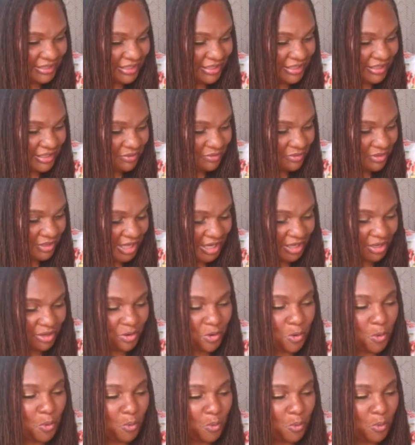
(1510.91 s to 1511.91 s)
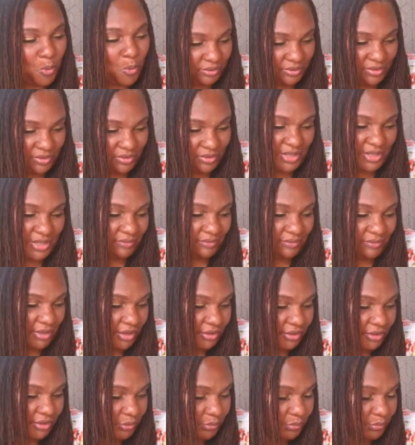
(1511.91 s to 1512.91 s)
like a quarter of that
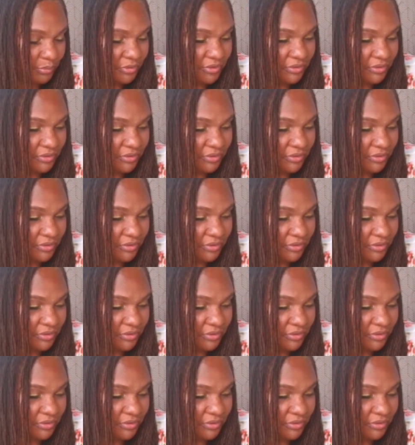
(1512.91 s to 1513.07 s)
volume.